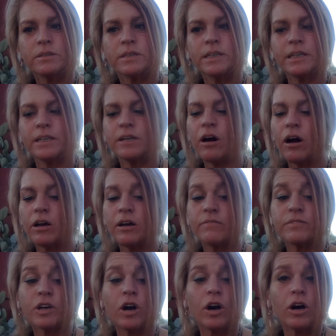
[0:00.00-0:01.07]
Getting caught
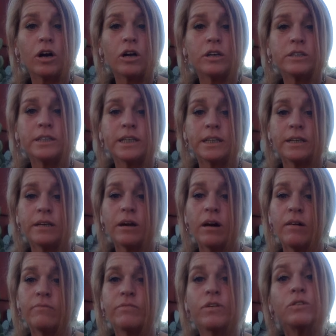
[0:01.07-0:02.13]
off guard, getting
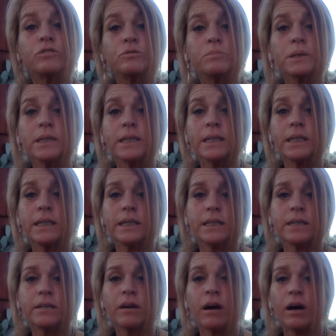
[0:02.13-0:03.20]
caught vulnerably,
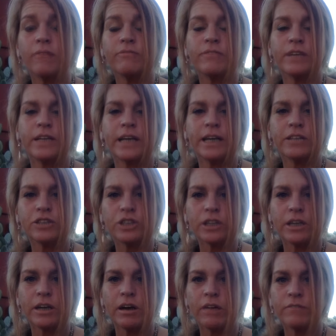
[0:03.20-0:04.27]
getting caught
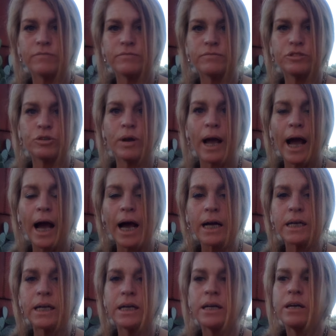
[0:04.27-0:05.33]
financially off track.